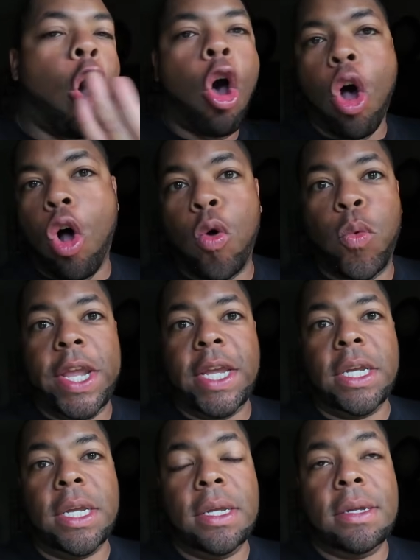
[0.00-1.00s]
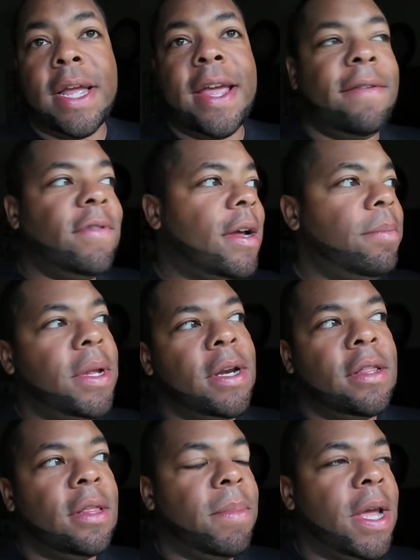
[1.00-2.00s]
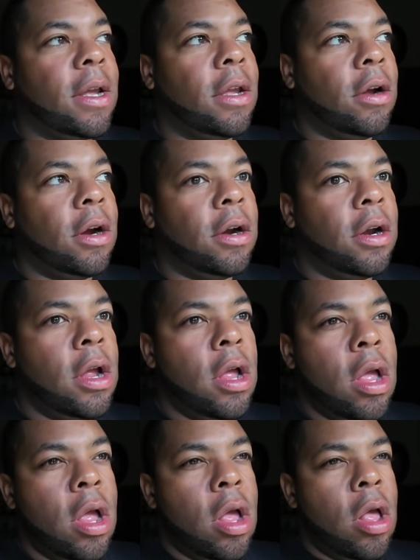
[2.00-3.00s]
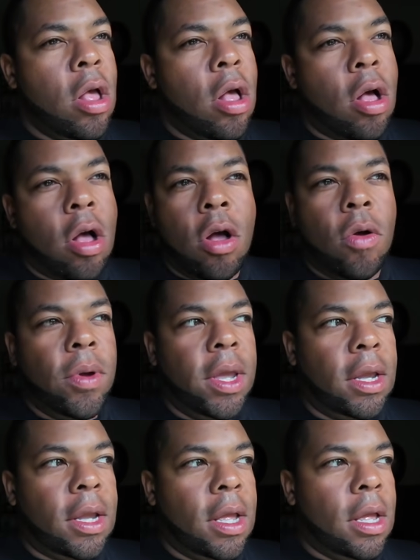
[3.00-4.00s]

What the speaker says: all week. I have not been in the backyard all week.